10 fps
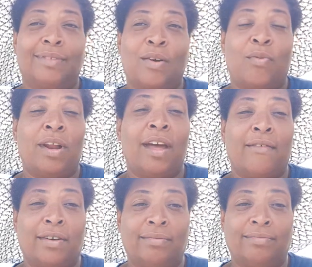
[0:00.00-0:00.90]

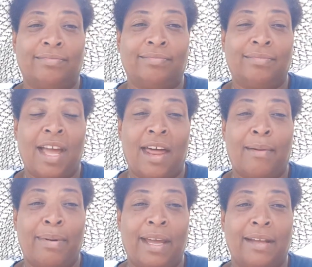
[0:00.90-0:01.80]
whatever kind
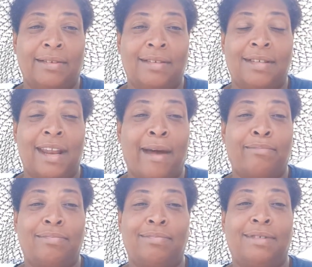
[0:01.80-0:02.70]
of beans, snap
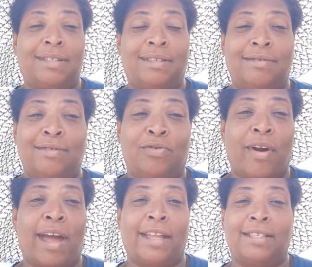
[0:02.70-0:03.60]

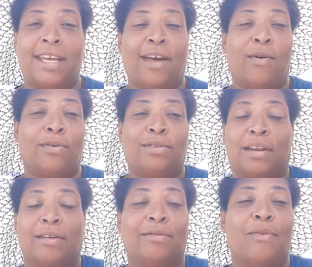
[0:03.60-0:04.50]
dragon tails,
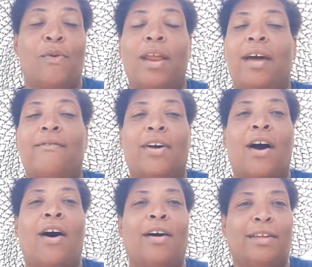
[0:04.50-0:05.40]
and whatever,
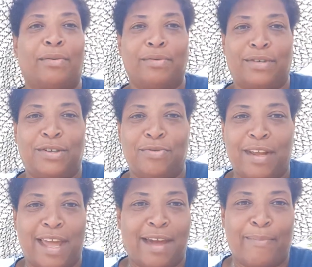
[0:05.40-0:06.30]
all those
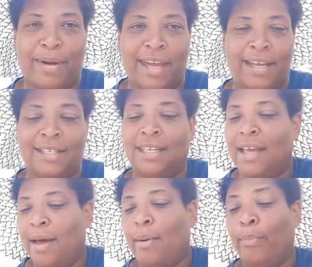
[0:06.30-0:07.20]
unique beans,
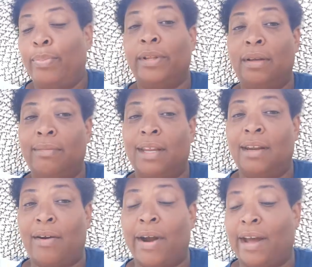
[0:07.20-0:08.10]
put them in the
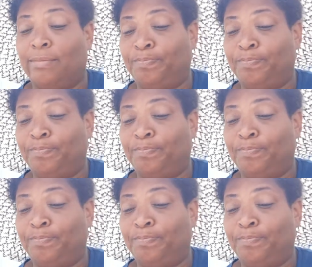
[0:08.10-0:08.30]
ground.